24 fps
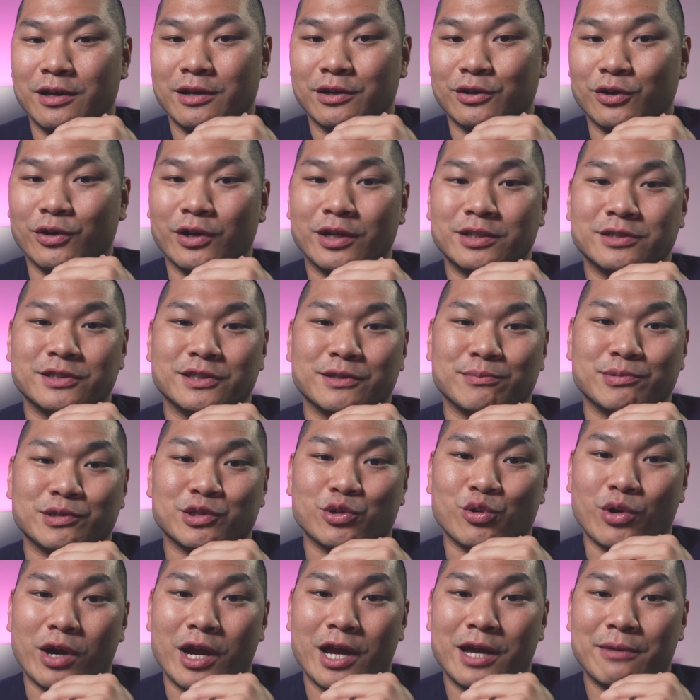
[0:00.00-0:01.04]
Go ahead and
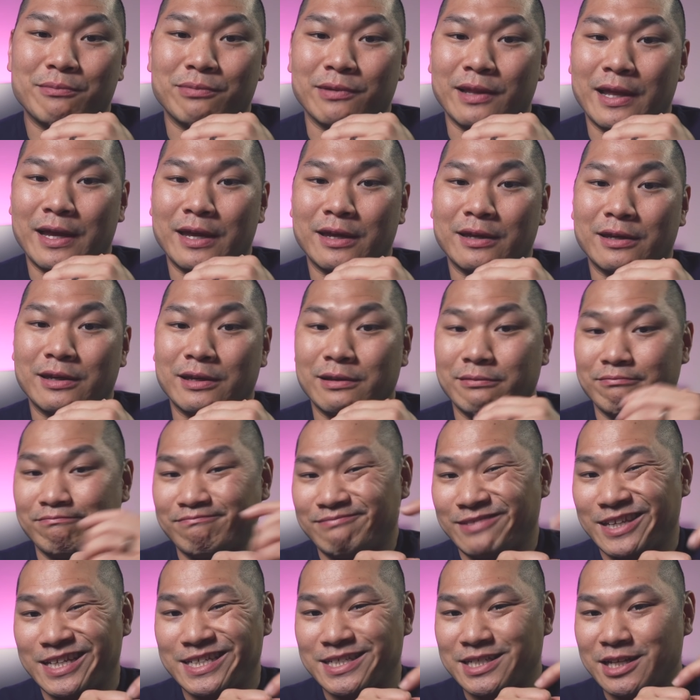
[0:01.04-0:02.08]
subscribe, like,
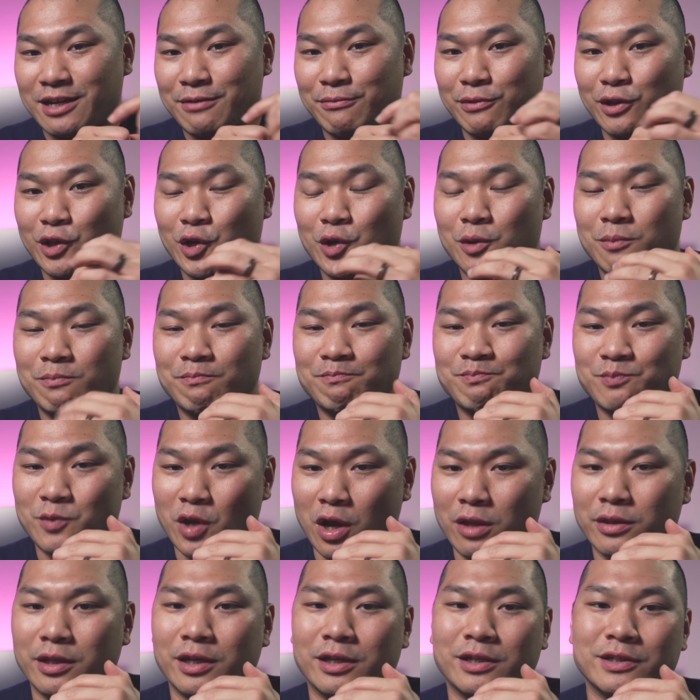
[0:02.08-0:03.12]
links down below,
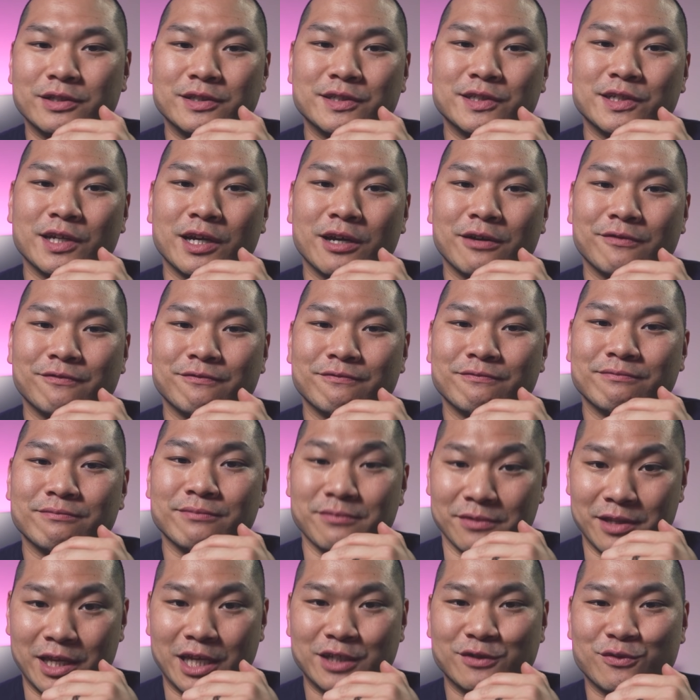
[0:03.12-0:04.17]
all that good stuff.
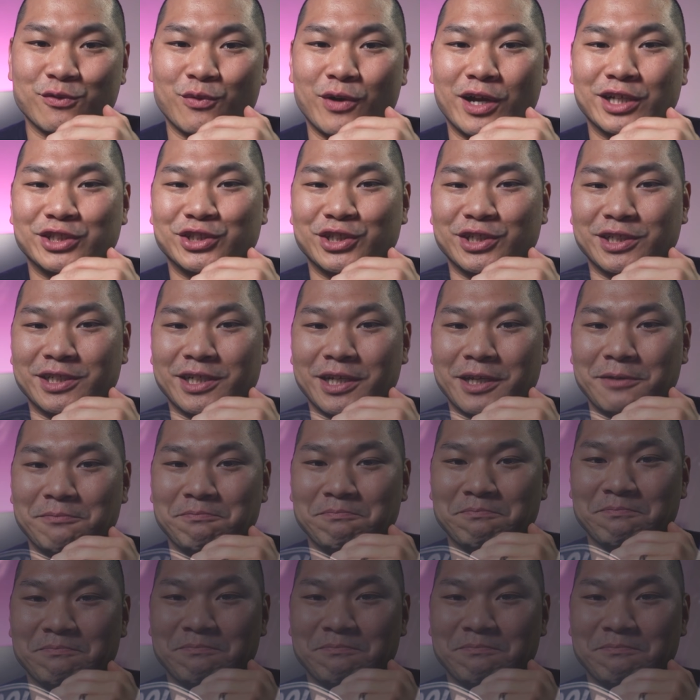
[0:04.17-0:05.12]
Thanks for watching today.